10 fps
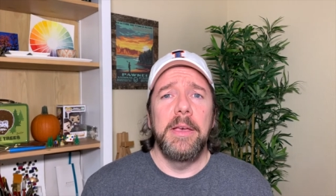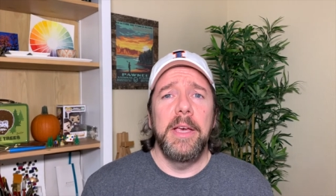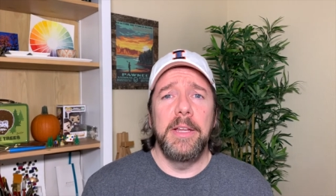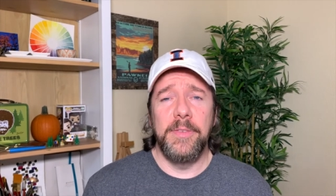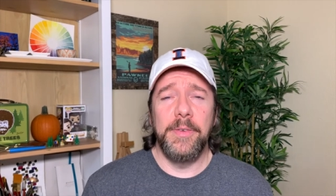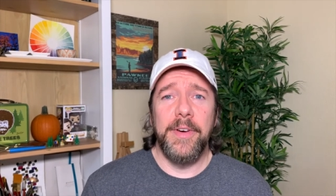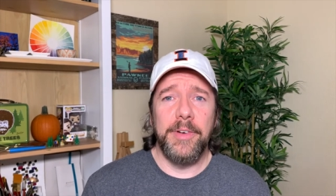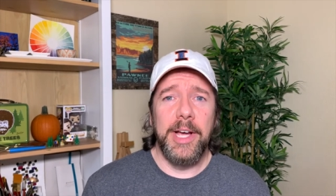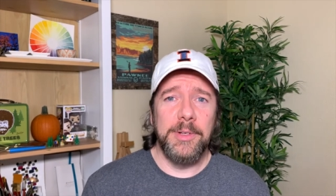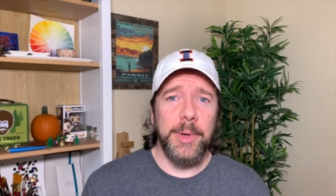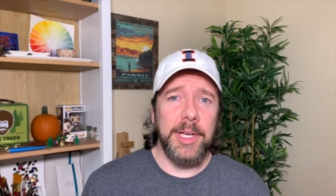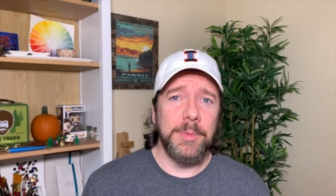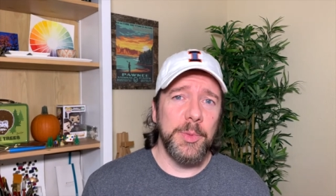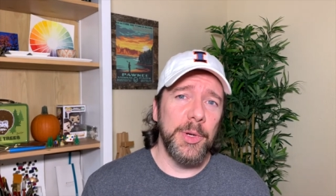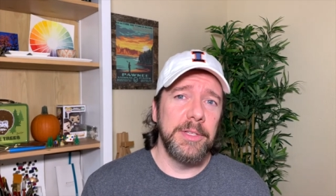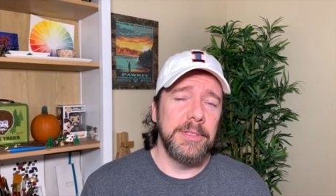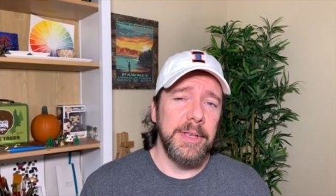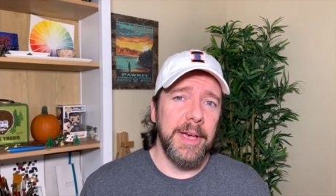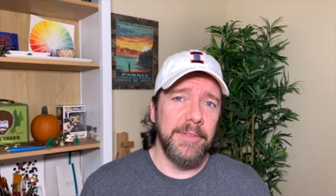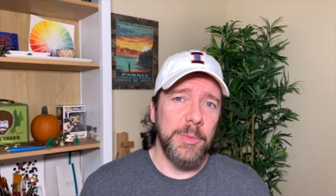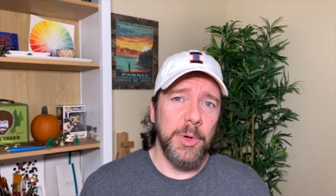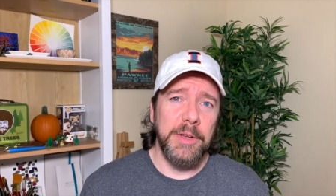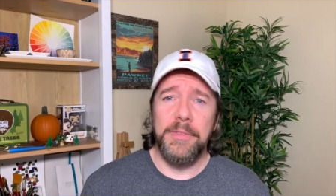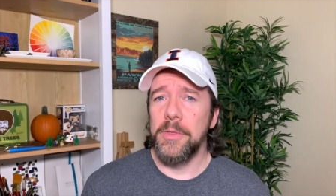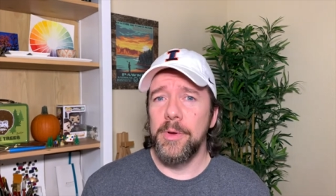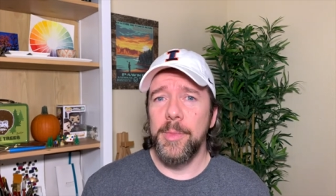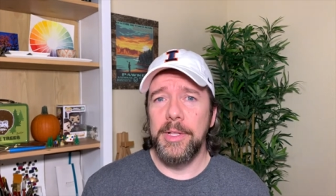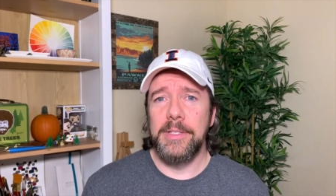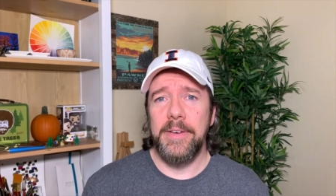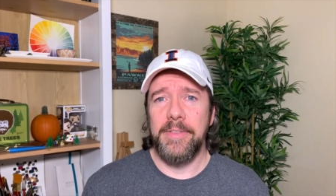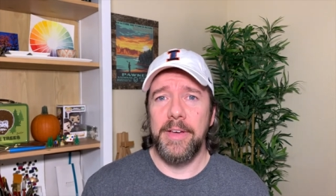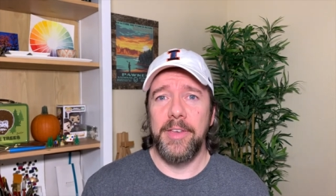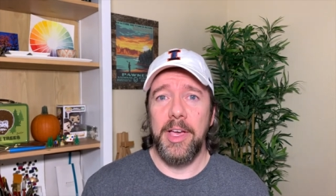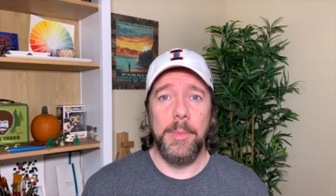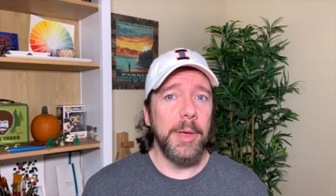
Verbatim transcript: And if you've ever had to wake up to Prince every morning for 3 months at 5 a.m.,